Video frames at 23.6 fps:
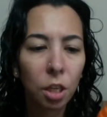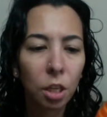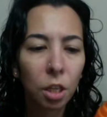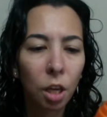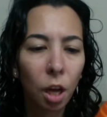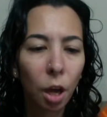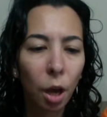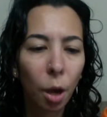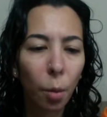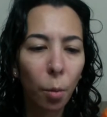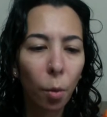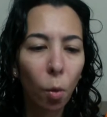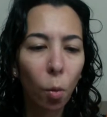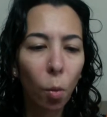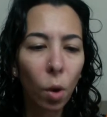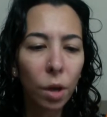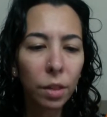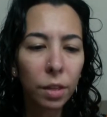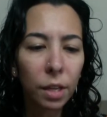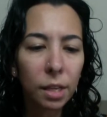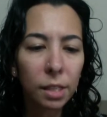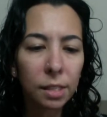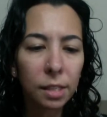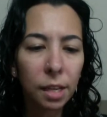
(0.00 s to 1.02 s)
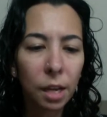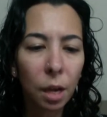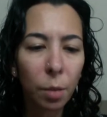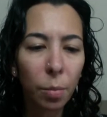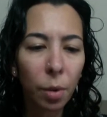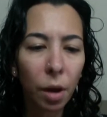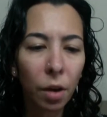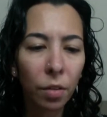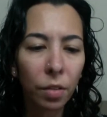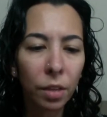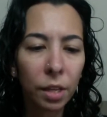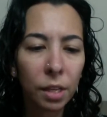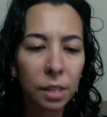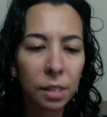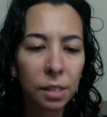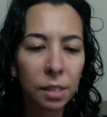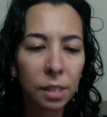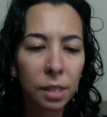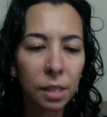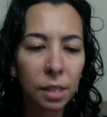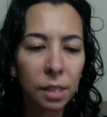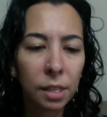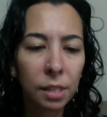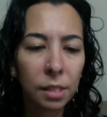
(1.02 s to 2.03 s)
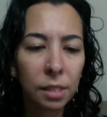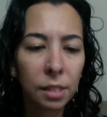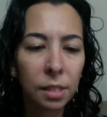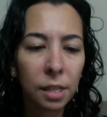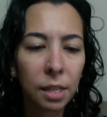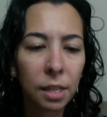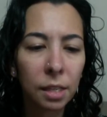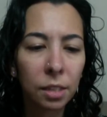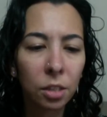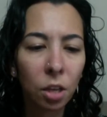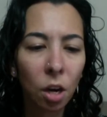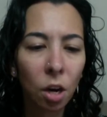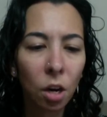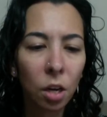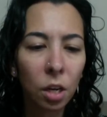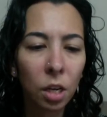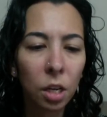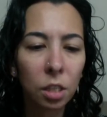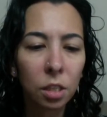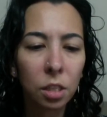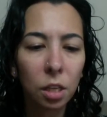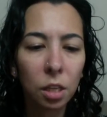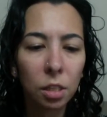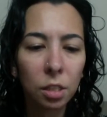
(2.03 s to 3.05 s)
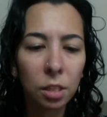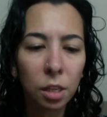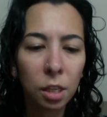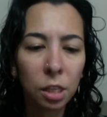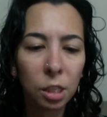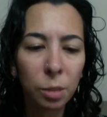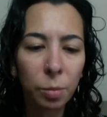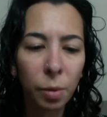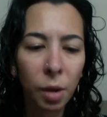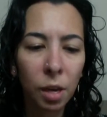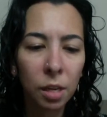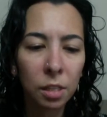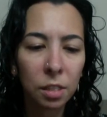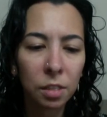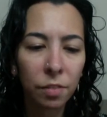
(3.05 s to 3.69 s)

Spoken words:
What they say about this is it targets sunspots,